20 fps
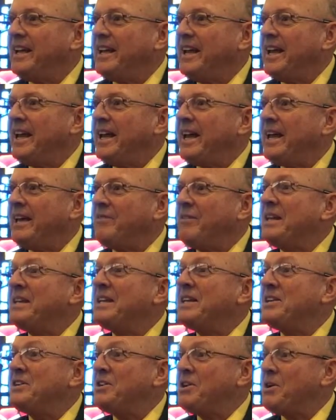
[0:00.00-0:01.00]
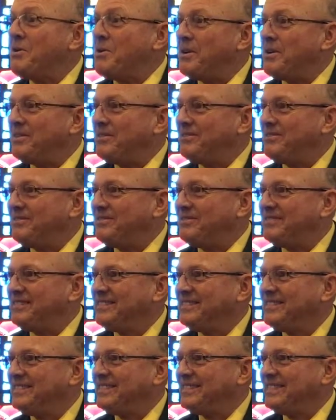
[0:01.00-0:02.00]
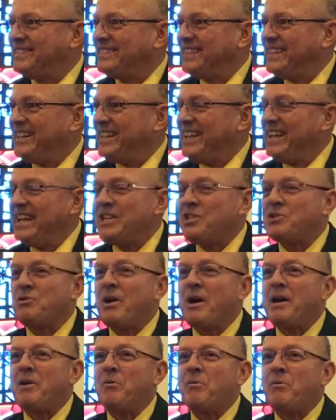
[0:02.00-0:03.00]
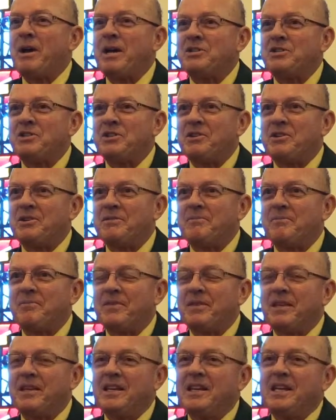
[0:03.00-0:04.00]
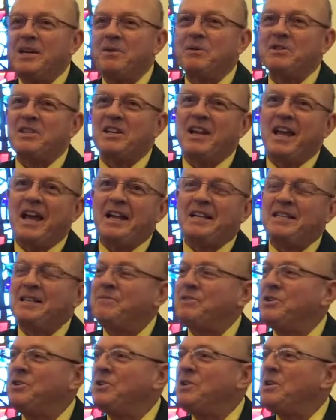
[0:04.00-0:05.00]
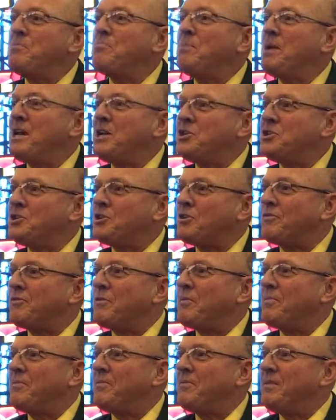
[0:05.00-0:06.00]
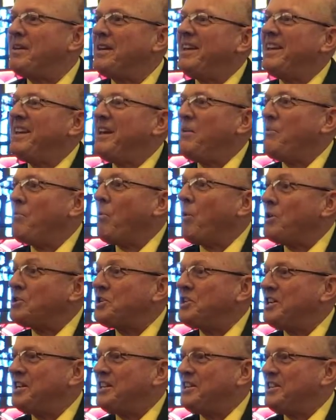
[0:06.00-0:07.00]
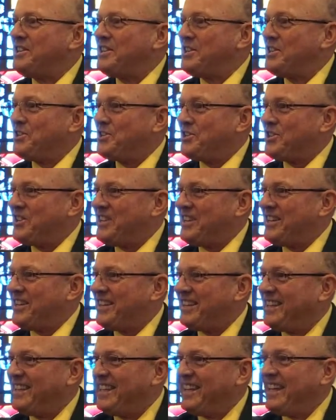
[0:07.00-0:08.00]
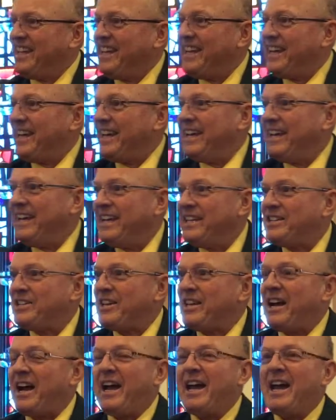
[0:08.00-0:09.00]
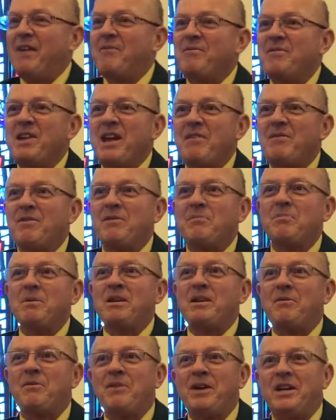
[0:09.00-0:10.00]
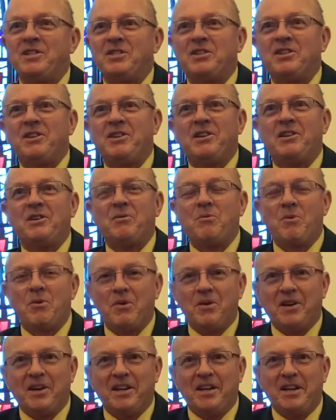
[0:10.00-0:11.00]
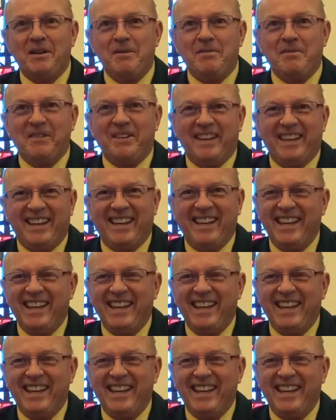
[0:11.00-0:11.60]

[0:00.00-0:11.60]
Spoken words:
And they didn't know it. And so I arrested him. It was an active duty major from Washington, D.C. And he said, "I have never been arrested in a war game